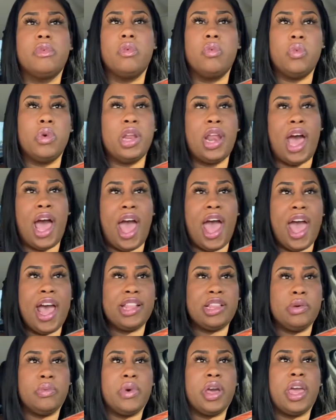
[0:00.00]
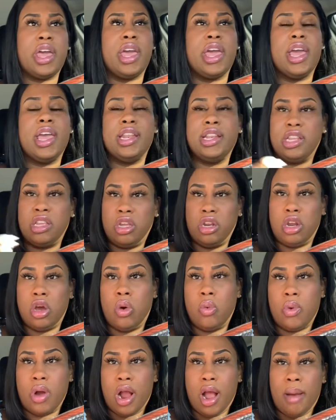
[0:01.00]
when I had the weight,
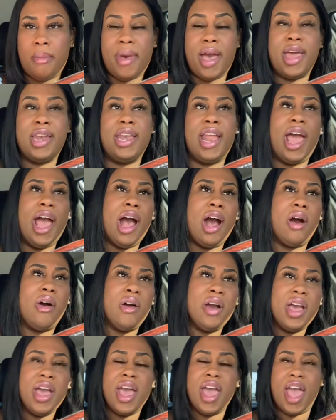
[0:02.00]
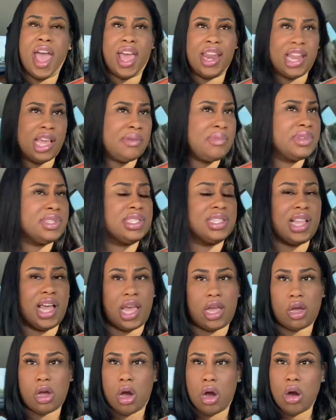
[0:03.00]
and where I'm at now, and it was
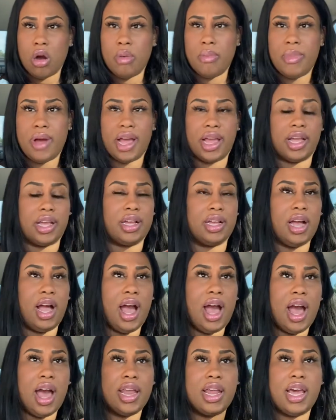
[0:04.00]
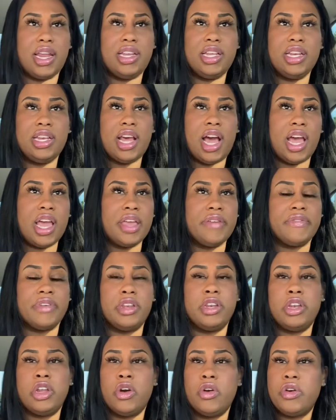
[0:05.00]
like, oh my God, I did not
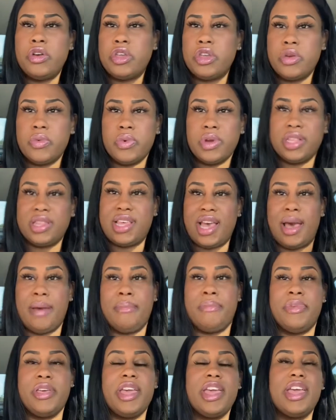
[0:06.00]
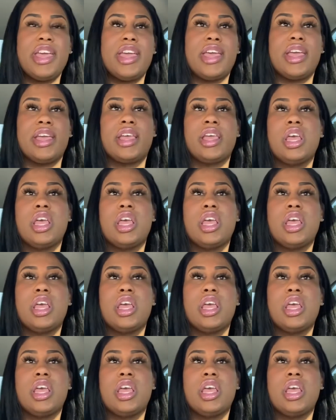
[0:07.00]
even know you were that big.